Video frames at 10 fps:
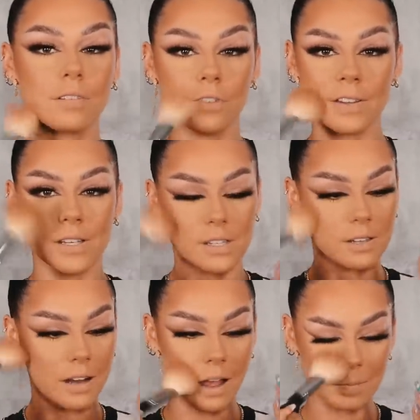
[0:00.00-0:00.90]
I feel like this is
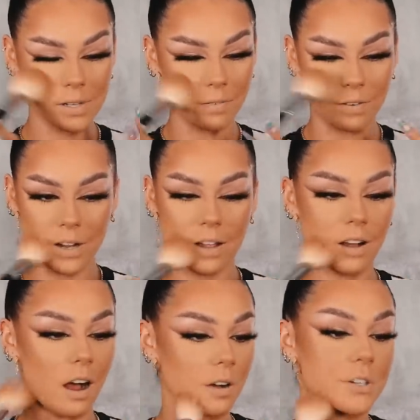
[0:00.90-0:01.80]
gonna help to get rid of any
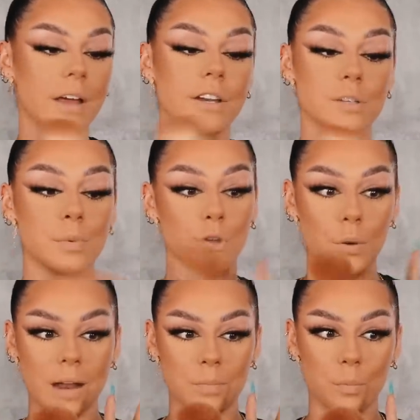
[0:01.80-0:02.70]
harsh edges, but
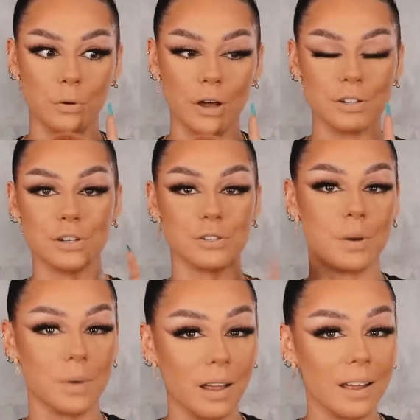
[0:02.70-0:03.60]
don't add more product because you
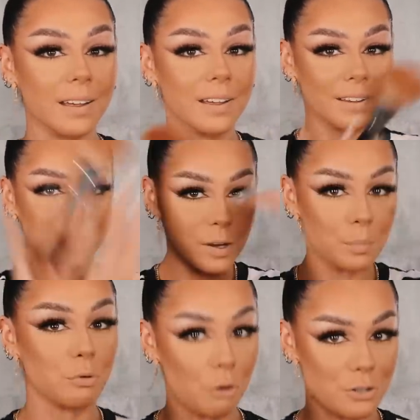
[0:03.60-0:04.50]
don't wanna like
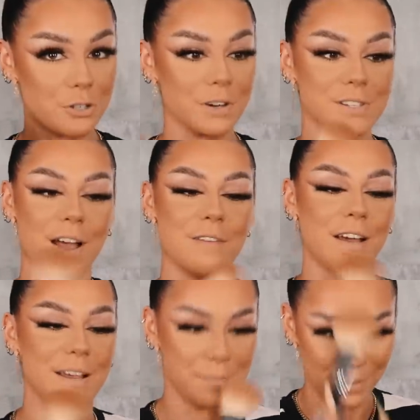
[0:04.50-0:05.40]
bronze your entire
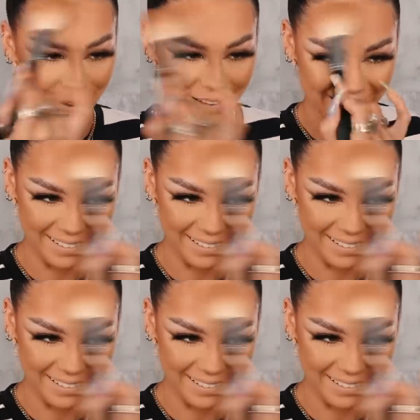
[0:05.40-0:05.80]
face, but